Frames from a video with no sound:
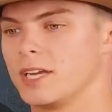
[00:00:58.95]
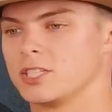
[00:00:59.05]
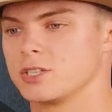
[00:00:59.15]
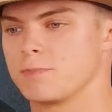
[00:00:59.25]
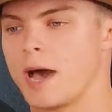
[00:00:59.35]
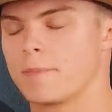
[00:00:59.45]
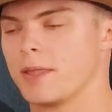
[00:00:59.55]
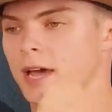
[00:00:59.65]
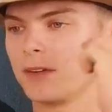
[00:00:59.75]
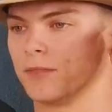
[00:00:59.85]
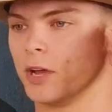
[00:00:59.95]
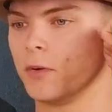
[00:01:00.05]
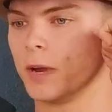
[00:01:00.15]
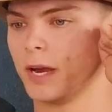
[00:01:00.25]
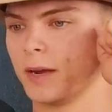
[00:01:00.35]
that just popped out of
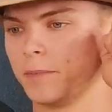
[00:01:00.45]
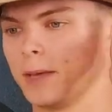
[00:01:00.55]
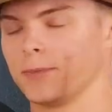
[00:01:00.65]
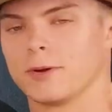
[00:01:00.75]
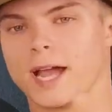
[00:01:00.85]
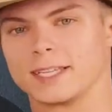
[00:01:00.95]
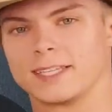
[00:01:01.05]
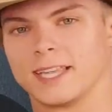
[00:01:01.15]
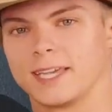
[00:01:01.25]
nowhere and people were acting